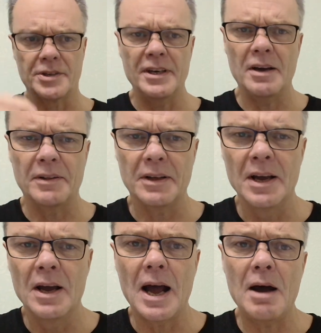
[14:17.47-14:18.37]

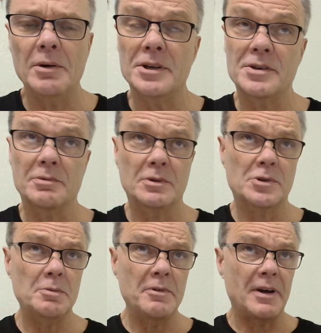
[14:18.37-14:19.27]

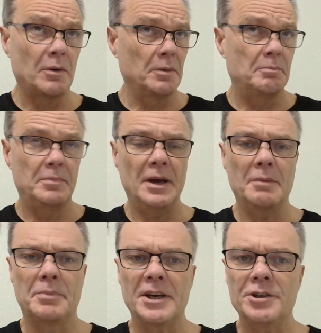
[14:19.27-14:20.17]
Some of our
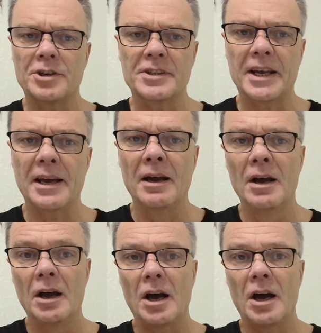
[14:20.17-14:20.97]
beaches here